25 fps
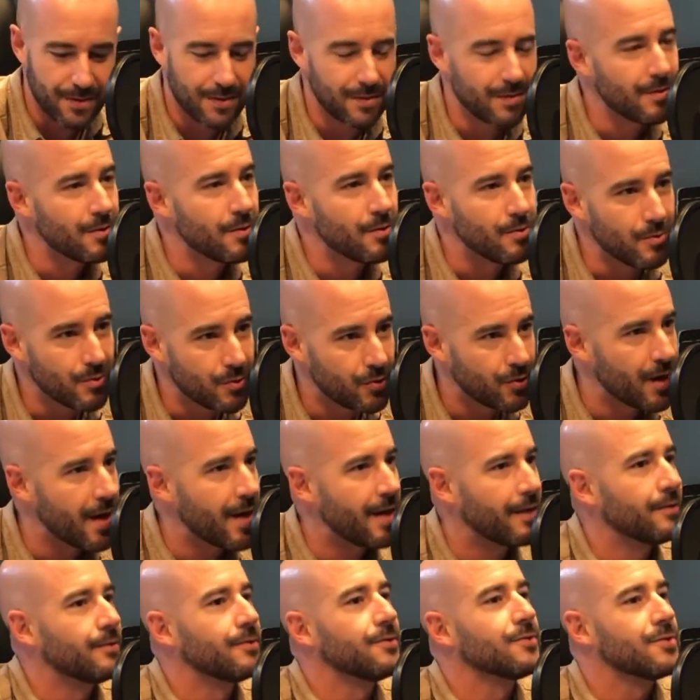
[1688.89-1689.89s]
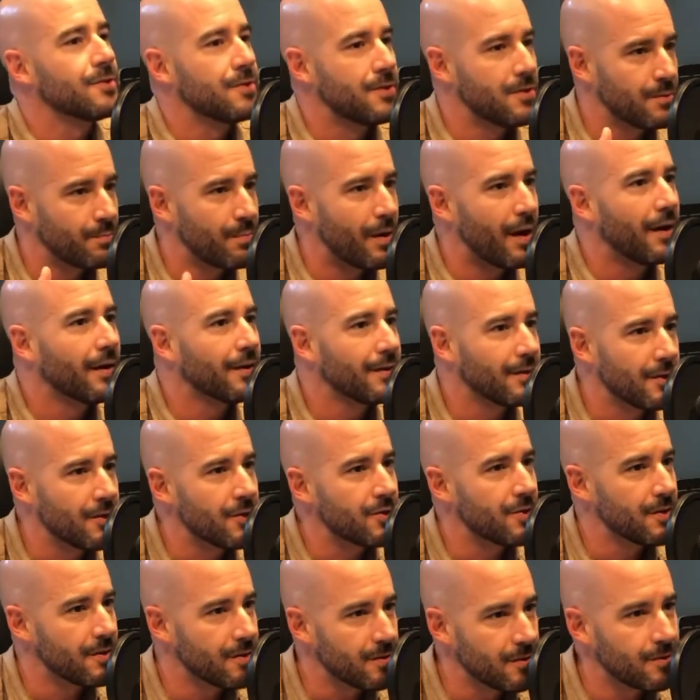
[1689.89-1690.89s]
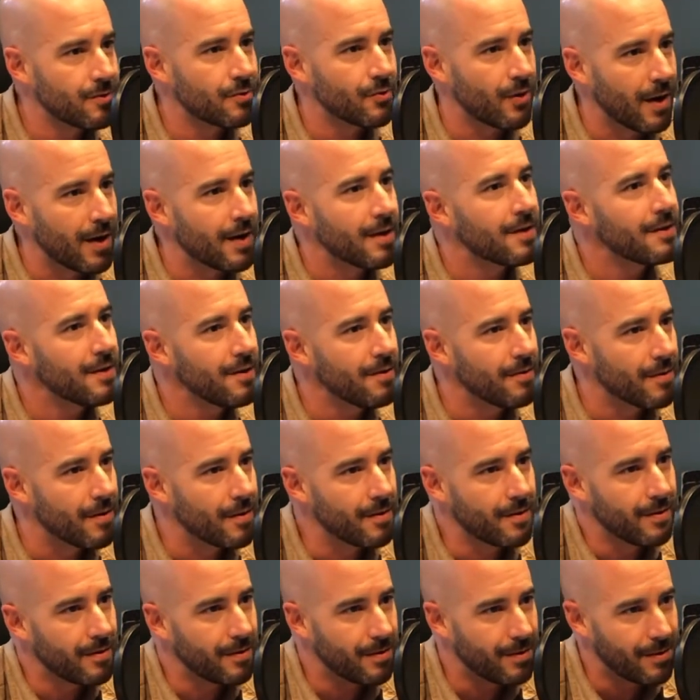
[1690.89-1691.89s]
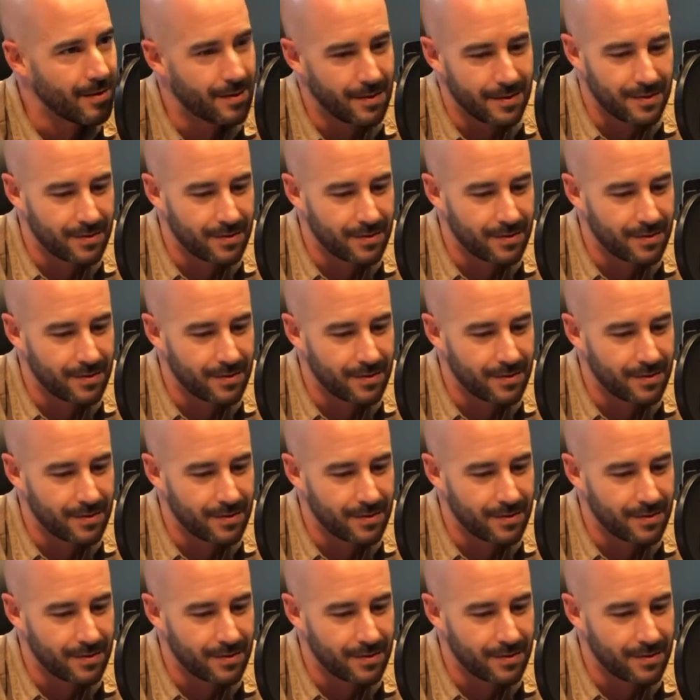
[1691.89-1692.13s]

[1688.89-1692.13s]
news channels and these politicians try to do.